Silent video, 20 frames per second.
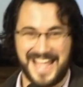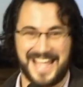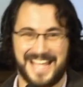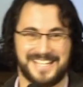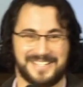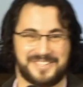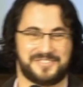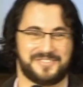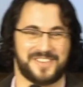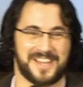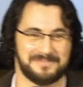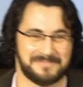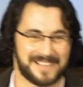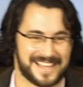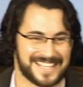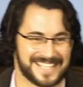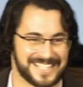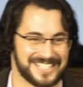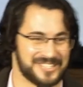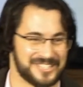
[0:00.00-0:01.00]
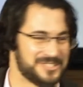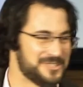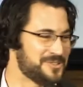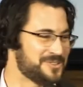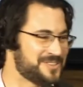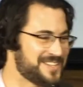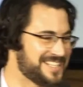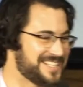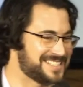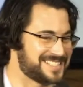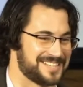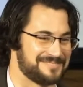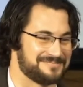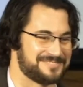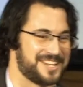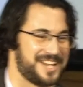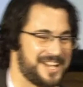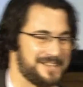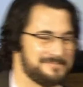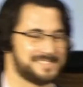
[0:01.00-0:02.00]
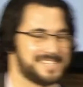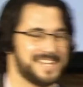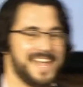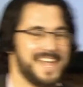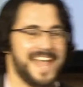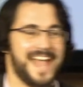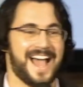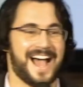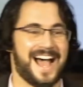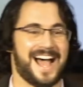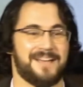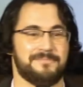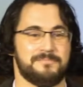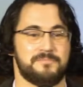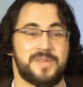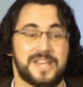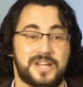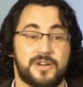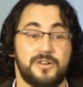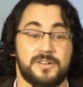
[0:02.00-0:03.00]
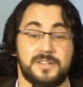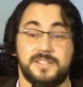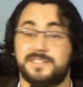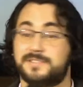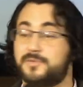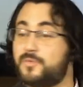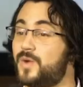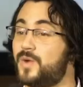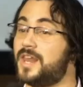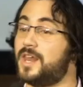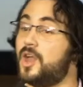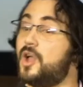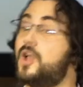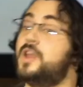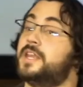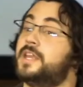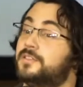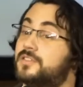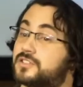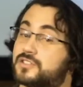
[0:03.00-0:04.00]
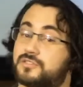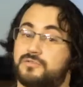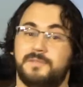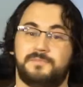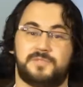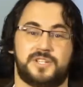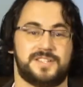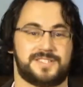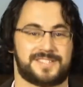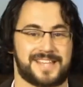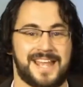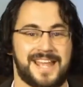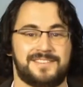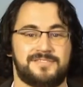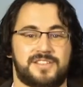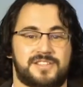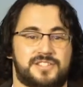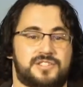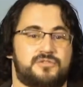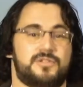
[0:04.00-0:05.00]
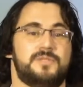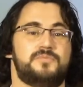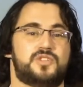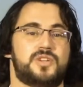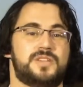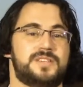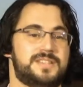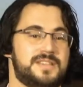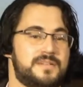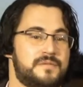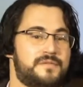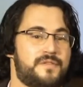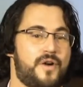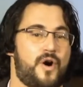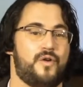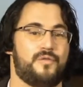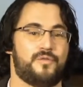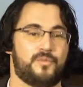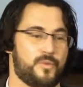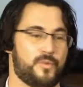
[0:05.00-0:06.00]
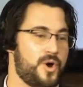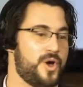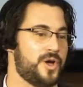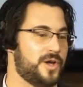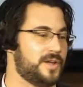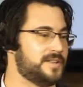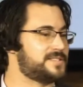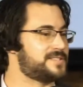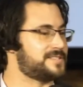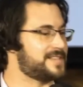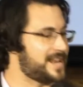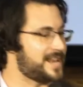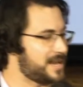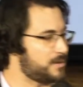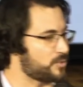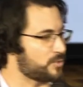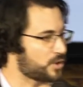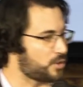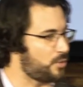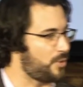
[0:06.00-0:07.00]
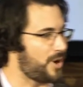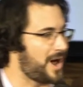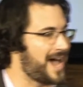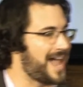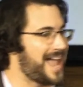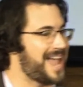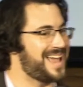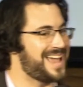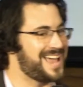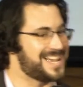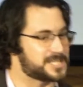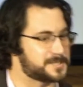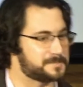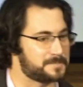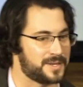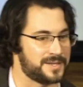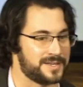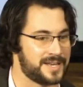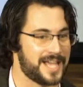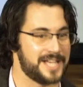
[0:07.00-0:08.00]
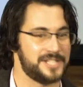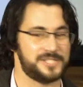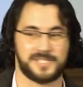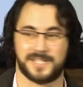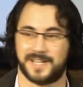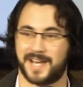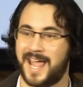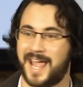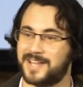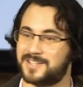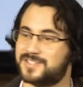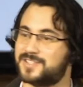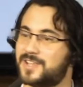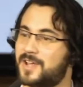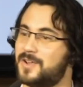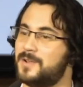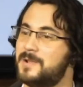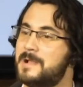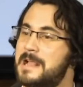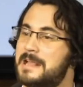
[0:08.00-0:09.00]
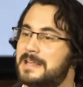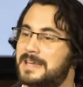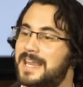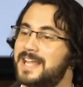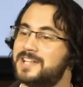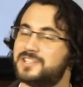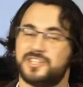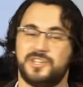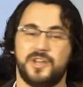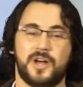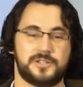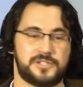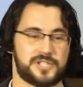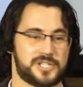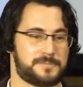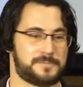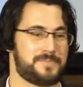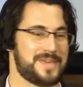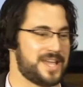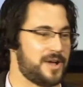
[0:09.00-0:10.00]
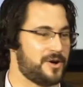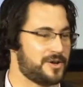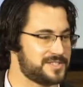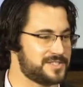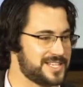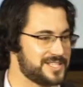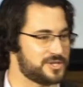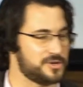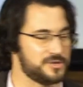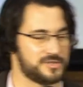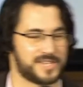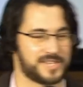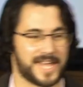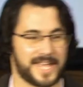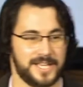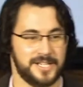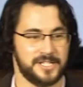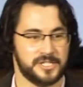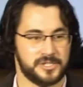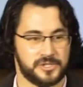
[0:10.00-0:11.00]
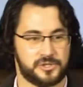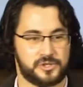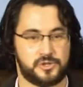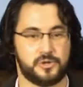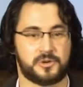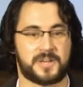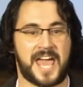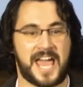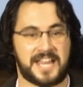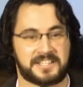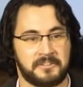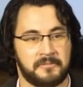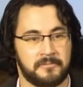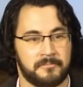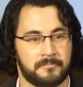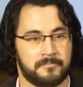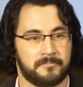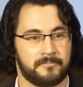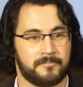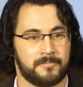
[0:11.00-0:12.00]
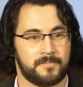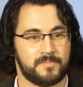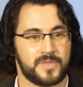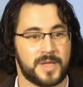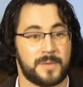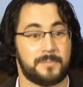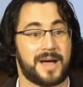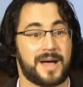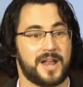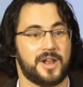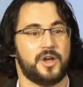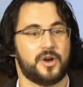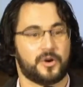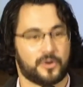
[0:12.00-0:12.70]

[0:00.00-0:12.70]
It's fun making you do things sometimes. Because we're learning the scriptures, and the scriptures involve words that require explanation. And so let's not just be Aussies who say chukat, but